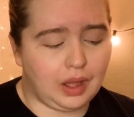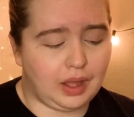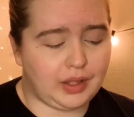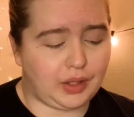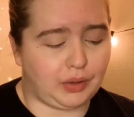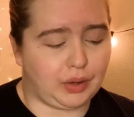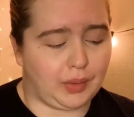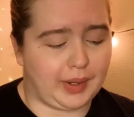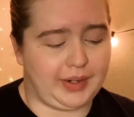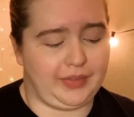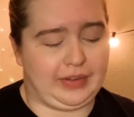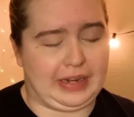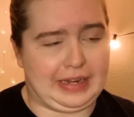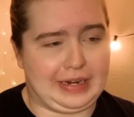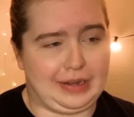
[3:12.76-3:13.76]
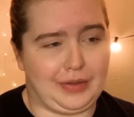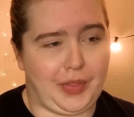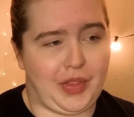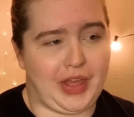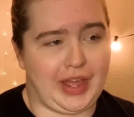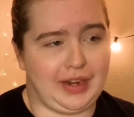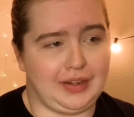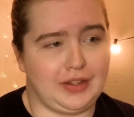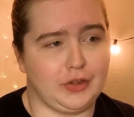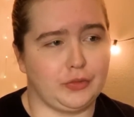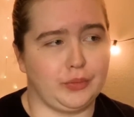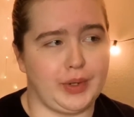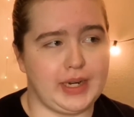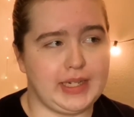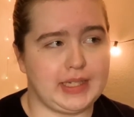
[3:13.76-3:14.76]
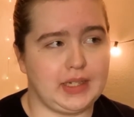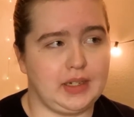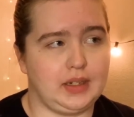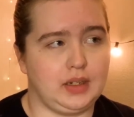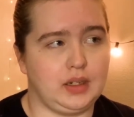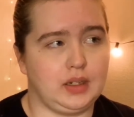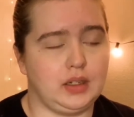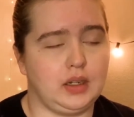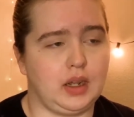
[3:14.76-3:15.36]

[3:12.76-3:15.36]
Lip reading: you go on to find out that the reason